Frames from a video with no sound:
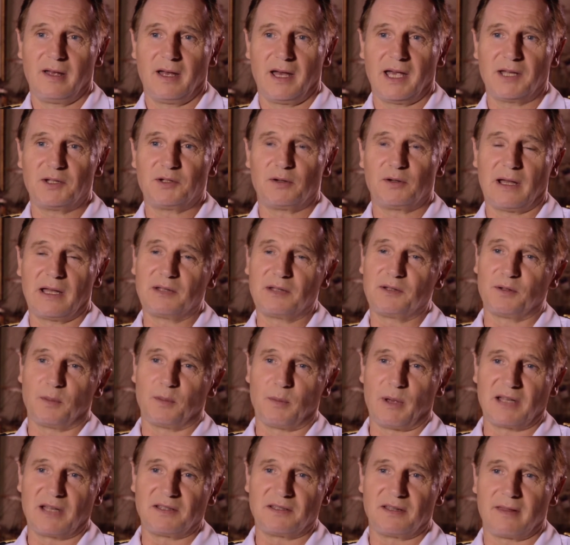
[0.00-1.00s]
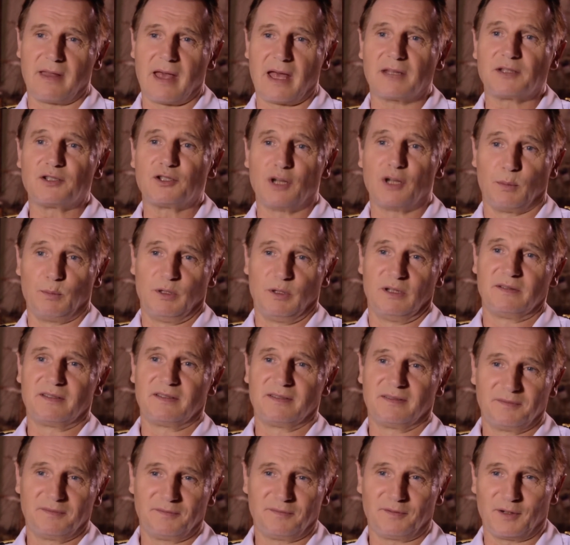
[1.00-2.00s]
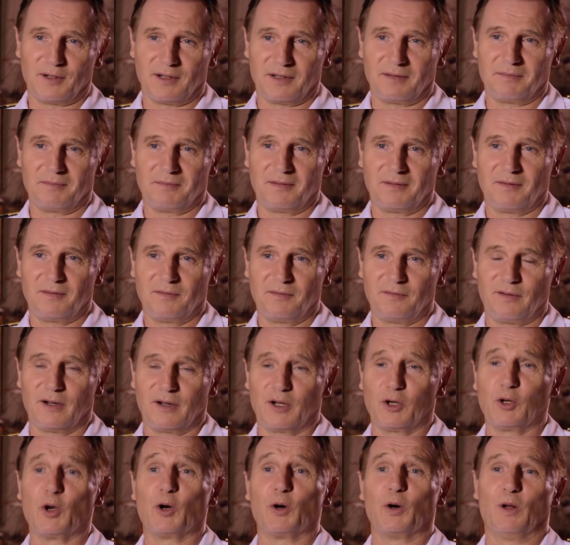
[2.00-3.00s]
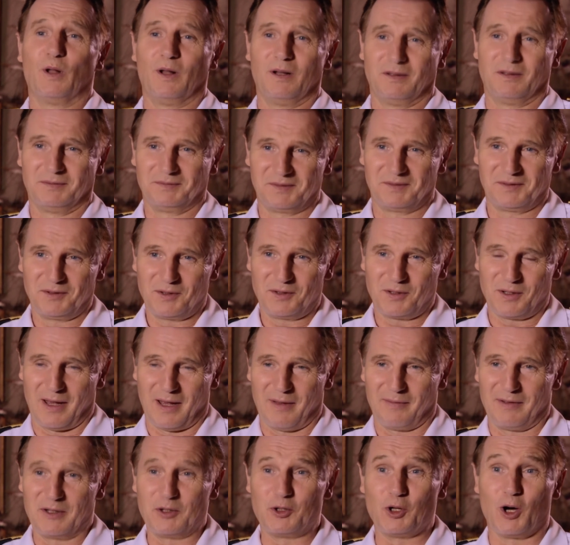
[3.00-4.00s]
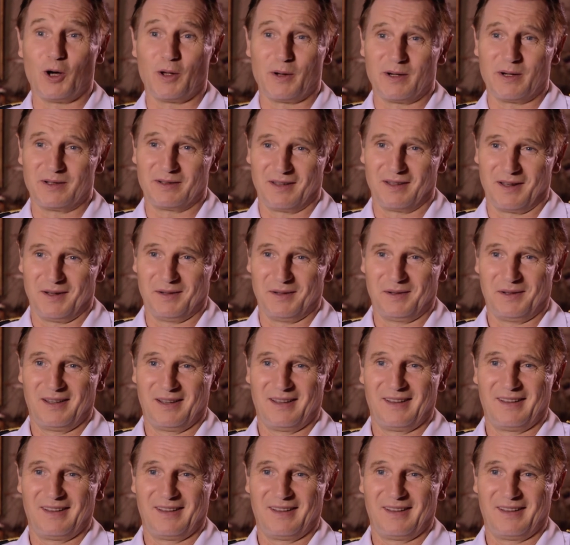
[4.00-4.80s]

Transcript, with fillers: I tried to imagine that doubled for a girl, to have a daughter, you know.